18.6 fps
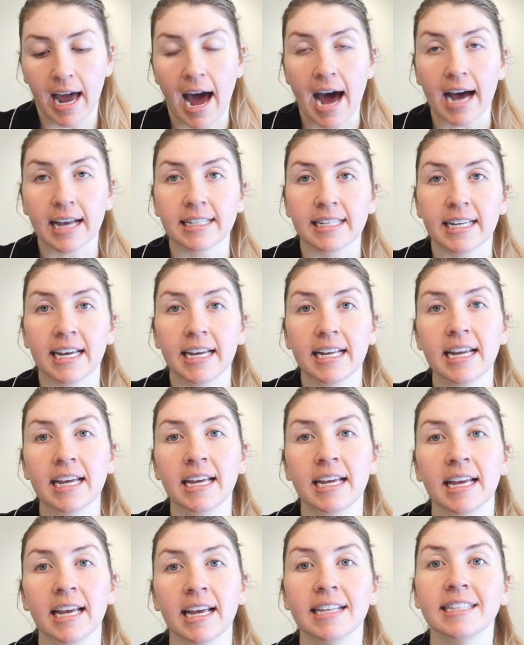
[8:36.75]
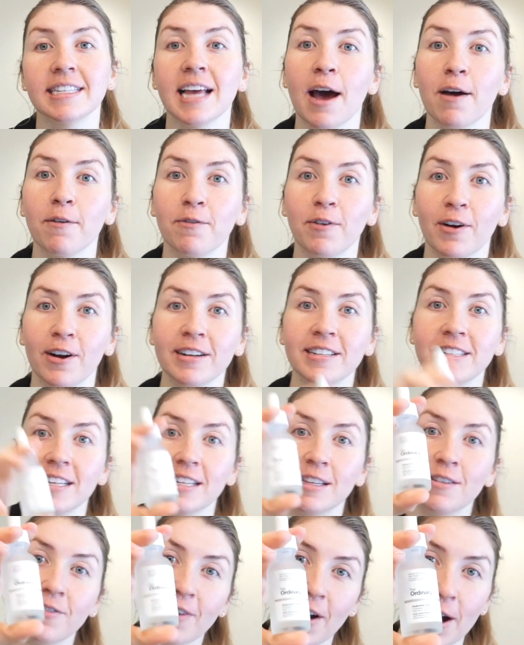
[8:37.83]
acid is that first,
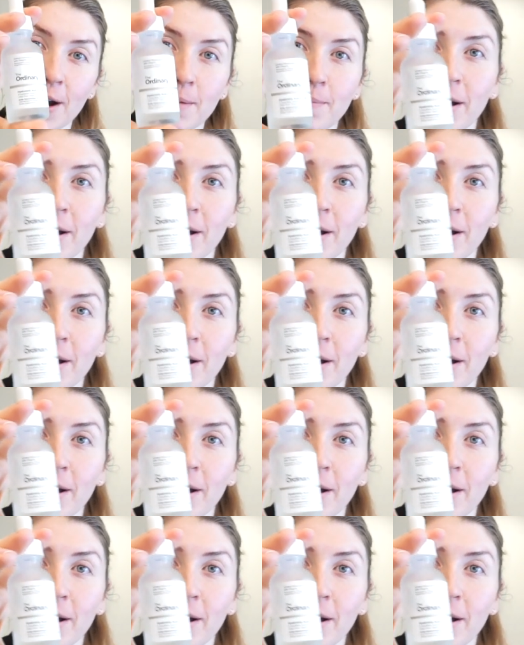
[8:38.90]
it's very